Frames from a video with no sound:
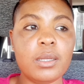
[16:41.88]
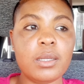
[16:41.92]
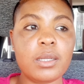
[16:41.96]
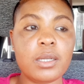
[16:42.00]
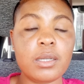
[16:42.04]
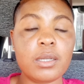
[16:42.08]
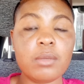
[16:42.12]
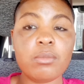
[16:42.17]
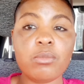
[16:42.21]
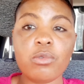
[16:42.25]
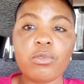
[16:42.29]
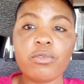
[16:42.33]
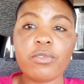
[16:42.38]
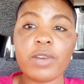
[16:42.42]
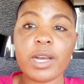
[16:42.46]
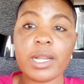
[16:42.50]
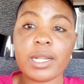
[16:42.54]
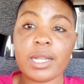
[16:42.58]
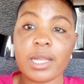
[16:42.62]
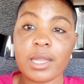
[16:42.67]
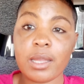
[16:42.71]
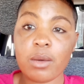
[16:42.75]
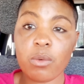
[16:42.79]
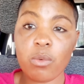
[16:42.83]
remove
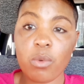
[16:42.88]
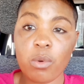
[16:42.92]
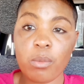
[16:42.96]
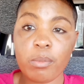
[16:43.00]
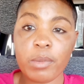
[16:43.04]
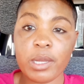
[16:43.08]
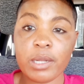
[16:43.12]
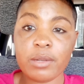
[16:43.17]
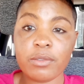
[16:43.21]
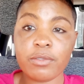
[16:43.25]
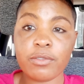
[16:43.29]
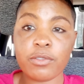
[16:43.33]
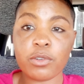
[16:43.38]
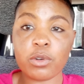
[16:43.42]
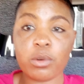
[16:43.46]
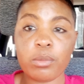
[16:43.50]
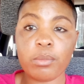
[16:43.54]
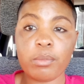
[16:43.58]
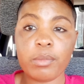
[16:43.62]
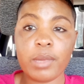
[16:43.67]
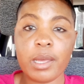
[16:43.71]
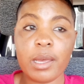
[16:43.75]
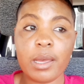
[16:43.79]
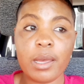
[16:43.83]
another woman
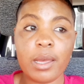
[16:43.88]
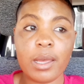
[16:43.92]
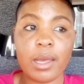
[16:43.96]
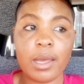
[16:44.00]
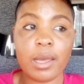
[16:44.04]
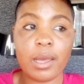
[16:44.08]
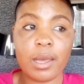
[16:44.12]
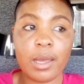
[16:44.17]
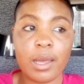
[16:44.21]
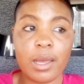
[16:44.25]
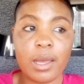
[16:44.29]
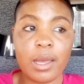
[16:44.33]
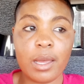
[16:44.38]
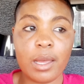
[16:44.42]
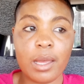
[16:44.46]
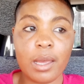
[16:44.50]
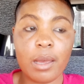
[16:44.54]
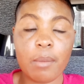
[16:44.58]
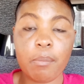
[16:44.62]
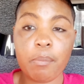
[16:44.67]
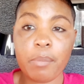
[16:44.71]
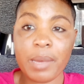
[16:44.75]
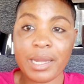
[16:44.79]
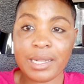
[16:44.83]
from
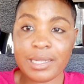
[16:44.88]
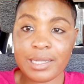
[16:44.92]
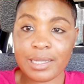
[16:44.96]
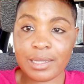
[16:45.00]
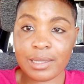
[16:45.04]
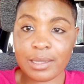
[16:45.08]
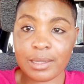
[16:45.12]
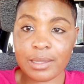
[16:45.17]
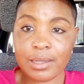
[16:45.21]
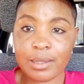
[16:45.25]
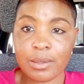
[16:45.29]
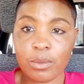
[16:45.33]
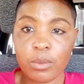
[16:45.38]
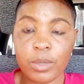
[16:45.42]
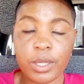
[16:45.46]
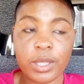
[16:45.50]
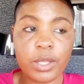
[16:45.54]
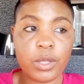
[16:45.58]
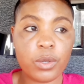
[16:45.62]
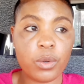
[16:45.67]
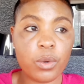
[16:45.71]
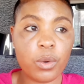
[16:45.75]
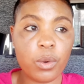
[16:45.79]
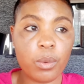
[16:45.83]
a battle
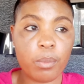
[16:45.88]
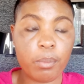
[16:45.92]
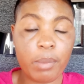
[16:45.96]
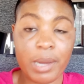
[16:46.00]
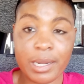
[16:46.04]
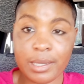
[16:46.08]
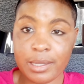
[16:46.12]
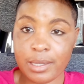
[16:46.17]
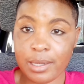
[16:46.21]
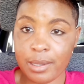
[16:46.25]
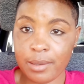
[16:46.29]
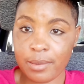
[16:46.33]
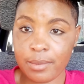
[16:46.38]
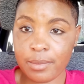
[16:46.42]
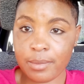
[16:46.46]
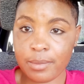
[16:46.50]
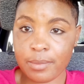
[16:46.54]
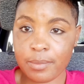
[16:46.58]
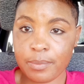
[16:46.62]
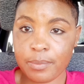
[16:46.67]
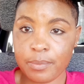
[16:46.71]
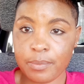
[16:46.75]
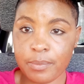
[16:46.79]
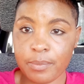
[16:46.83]
with your partner.
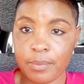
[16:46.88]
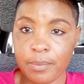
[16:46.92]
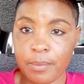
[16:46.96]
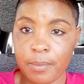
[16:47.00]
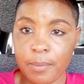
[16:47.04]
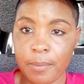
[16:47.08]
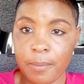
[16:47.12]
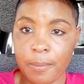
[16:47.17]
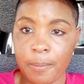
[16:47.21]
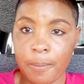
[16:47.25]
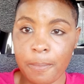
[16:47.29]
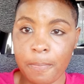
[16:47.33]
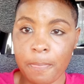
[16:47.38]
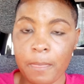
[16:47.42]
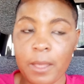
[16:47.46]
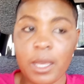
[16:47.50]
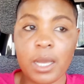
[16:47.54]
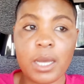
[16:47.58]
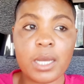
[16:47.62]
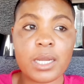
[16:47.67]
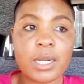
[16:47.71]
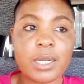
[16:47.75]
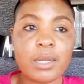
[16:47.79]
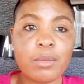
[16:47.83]

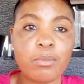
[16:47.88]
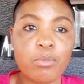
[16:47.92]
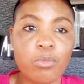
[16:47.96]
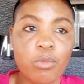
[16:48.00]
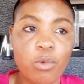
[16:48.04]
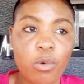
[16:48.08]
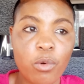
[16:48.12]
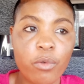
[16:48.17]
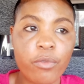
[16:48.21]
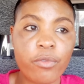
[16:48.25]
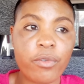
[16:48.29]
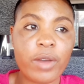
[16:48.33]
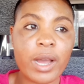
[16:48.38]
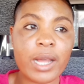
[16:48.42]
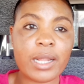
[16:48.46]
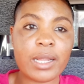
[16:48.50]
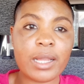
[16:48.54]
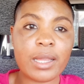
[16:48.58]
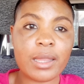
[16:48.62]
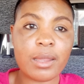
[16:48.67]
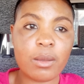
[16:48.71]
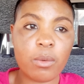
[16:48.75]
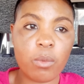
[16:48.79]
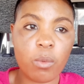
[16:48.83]
Remove
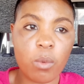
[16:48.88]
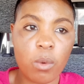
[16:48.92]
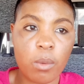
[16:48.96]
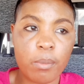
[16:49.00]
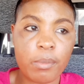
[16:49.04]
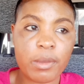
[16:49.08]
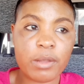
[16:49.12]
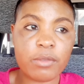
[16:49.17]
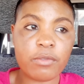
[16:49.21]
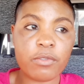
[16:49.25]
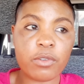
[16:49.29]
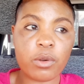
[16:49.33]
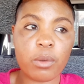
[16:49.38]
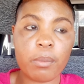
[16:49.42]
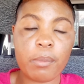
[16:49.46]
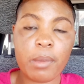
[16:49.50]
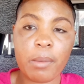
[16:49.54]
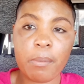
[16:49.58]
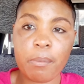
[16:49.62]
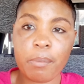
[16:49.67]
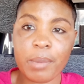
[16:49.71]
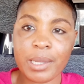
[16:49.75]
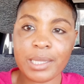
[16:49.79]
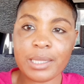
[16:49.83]
another woman from a
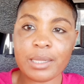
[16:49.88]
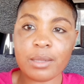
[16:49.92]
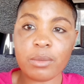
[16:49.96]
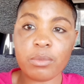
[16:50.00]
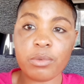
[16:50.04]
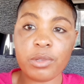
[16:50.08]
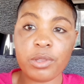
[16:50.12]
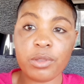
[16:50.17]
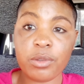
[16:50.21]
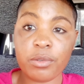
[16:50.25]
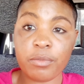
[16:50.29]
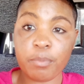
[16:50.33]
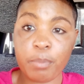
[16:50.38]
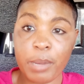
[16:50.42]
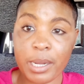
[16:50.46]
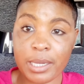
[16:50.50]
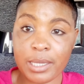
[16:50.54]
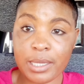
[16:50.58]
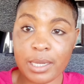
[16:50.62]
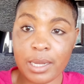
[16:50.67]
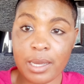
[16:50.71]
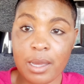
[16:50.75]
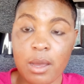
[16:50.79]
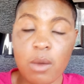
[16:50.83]
battle with your
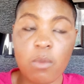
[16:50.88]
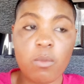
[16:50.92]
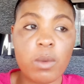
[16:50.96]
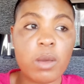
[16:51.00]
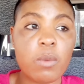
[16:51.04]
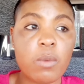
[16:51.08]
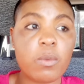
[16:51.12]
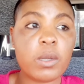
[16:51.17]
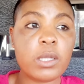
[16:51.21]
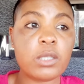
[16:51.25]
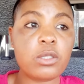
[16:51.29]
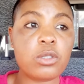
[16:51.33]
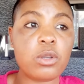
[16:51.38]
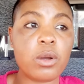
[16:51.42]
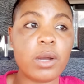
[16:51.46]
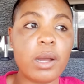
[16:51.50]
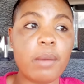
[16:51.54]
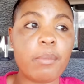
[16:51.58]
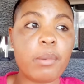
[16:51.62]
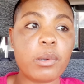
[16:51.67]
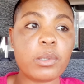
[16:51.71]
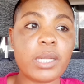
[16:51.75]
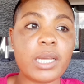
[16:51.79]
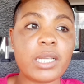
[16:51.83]
partner. We will talk
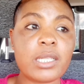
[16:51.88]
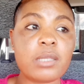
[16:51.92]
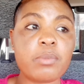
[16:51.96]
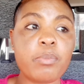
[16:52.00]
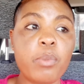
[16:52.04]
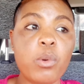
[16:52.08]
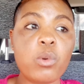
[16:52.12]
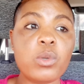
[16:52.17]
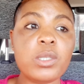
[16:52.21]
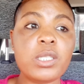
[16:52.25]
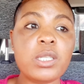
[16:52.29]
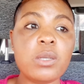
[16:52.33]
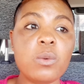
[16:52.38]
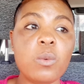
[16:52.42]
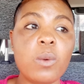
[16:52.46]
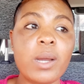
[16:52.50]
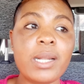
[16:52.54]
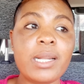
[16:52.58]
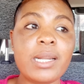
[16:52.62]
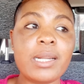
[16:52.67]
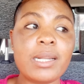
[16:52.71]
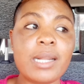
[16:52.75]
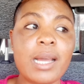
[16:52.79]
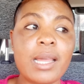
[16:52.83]
about exposing
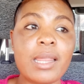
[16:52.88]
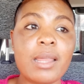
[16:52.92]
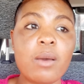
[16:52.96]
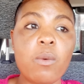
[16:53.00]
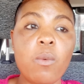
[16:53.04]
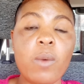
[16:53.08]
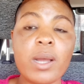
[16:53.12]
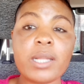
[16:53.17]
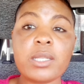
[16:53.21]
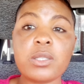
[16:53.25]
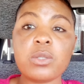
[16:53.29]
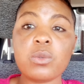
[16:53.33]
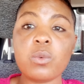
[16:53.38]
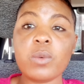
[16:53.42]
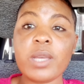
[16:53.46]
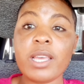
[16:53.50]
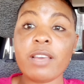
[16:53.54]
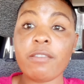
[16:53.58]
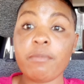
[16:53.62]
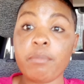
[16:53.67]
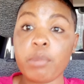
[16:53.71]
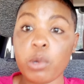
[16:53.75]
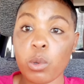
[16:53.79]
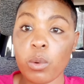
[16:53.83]
one another once we
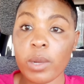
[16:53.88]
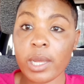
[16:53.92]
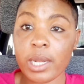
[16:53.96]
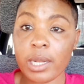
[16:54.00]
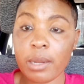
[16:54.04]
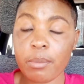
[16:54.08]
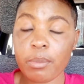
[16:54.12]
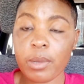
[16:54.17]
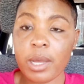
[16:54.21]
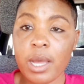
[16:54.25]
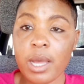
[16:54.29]
have broken up.